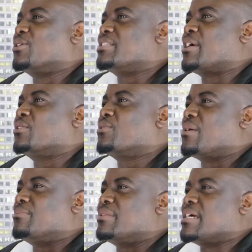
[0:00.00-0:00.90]
Because I grew
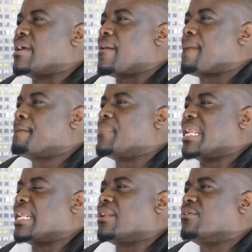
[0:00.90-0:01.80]
up there, but
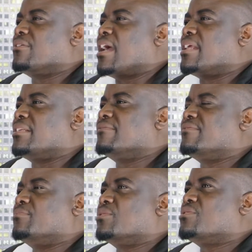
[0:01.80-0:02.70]
I
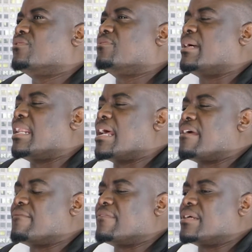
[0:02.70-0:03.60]
lived most of my
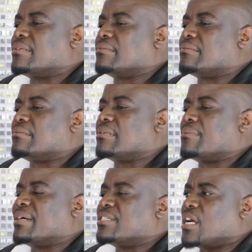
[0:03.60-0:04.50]
life in
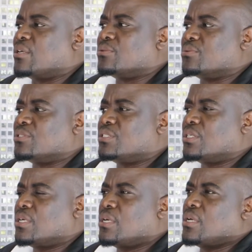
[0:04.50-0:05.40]
my childhood
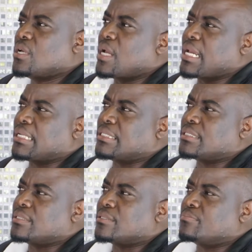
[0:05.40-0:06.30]
in
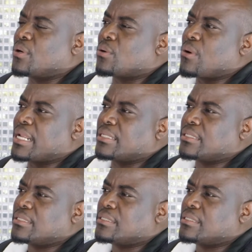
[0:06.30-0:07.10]
Pogwani.